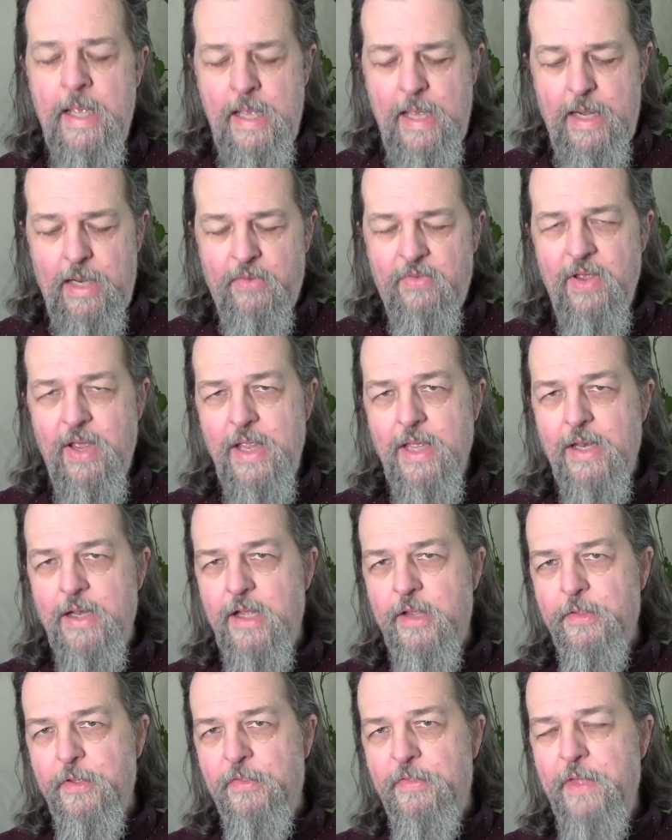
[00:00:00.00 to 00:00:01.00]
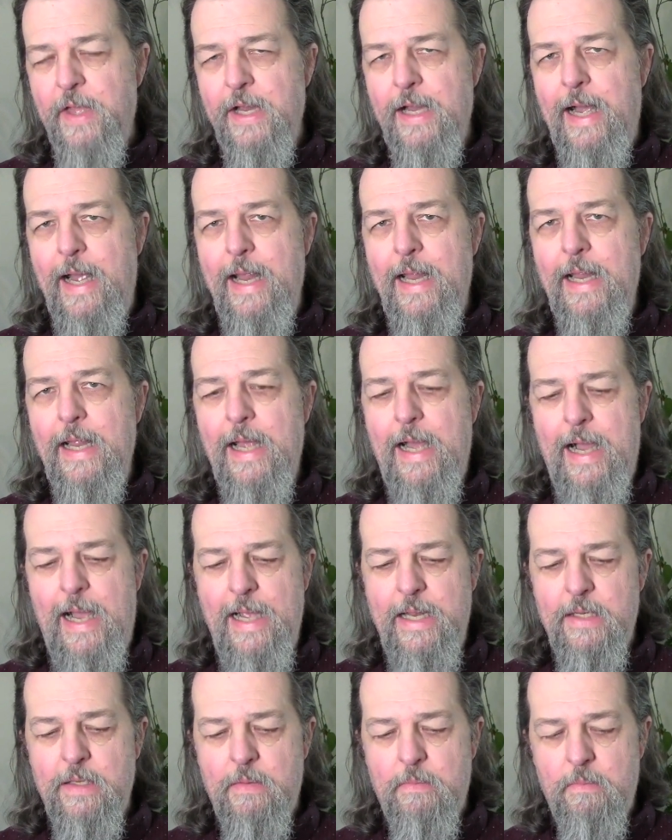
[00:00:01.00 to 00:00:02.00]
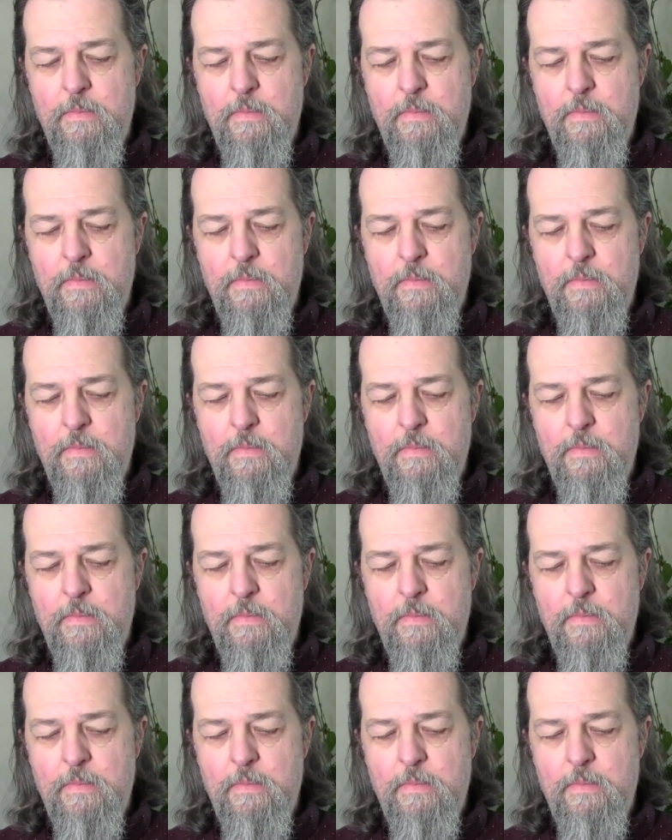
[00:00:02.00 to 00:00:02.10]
And I'll tell you another thing. I, I